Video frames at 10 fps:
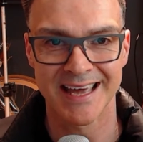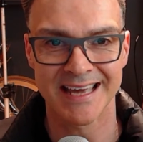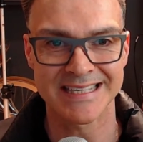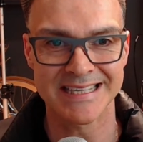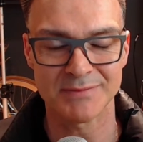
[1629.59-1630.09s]

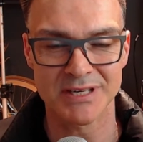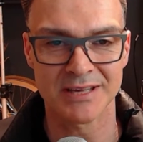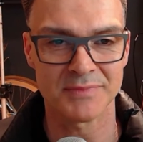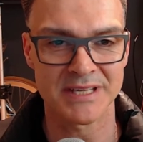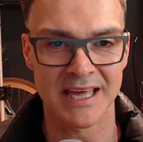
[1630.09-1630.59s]
It seemed to
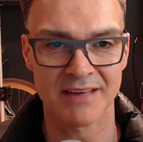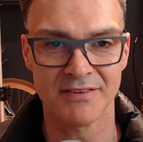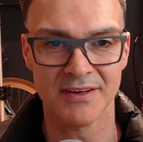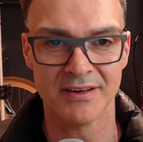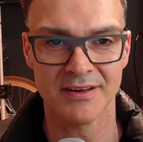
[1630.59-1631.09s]
come
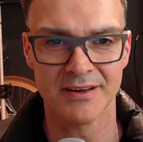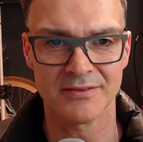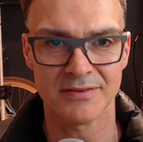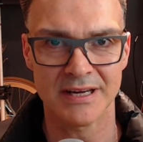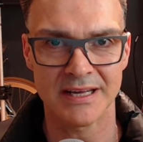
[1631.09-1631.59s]
together. I
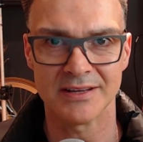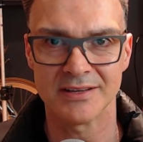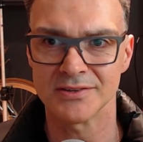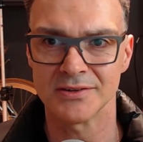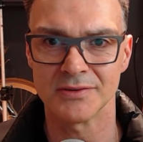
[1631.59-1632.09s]
really
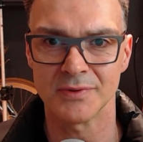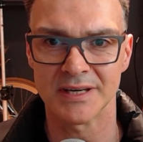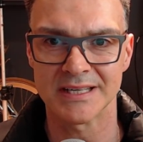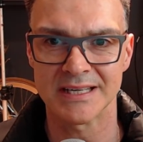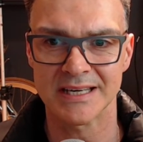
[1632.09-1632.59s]
enjoyed what
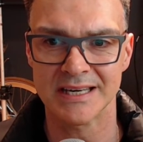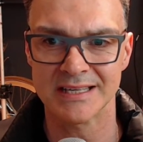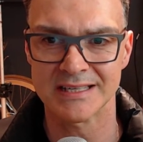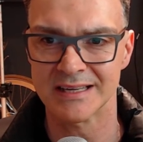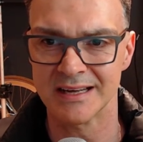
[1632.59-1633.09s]
I
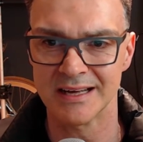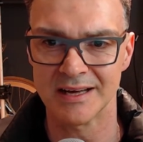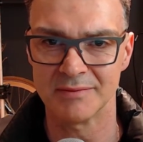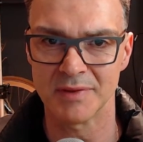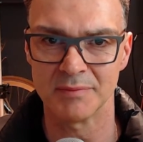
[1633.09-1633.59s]
did.
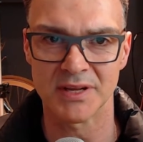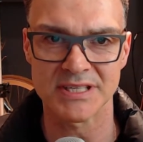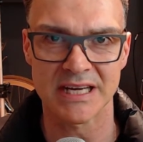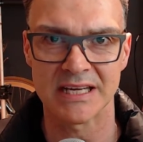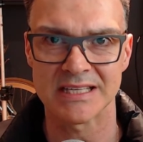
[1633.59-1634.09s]
I'm not
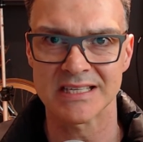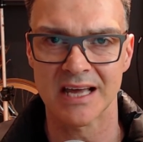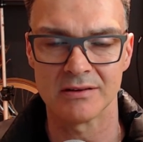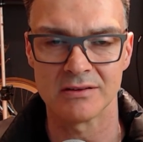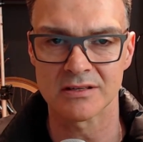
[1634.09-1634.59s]
saying it
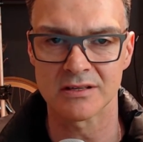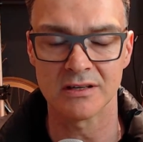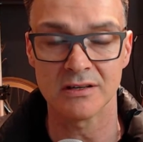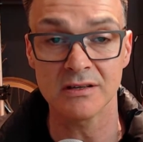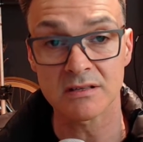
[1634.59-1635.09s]
sounds
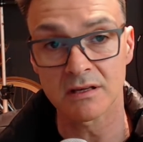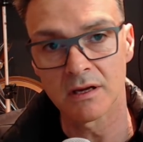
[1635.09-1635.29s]
good,